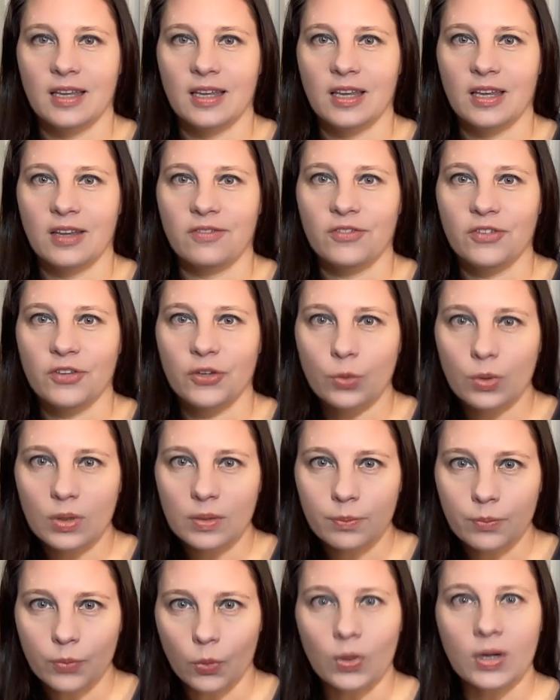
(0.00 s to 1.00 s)
If you are
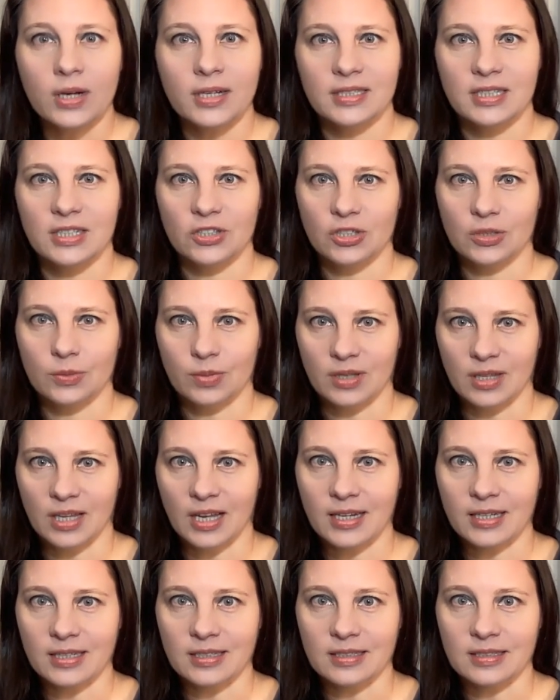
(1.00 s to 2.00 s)
bored teaching
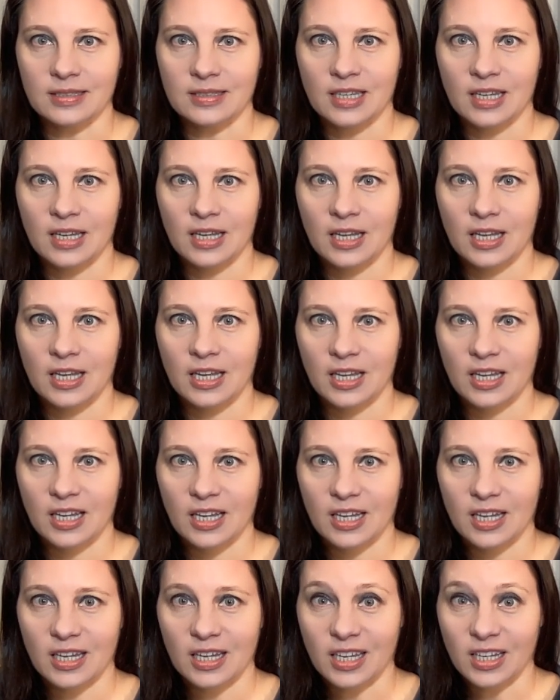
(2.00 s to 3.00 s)
Pilates,
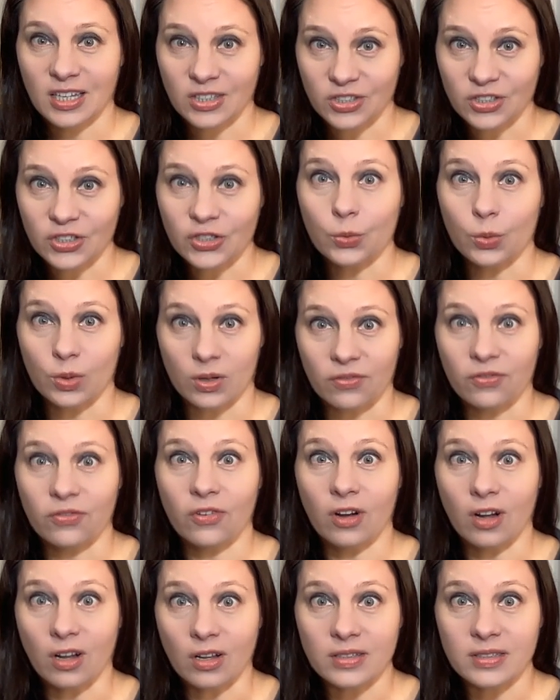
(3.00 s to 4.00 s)
it's your
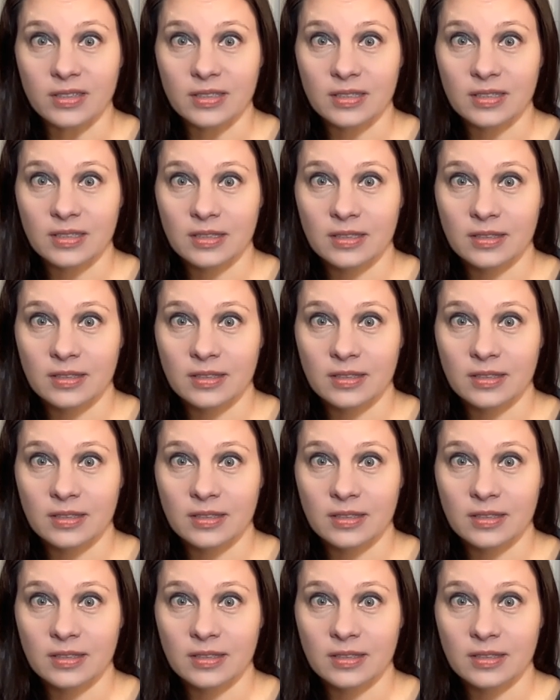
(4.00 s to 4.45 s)
fault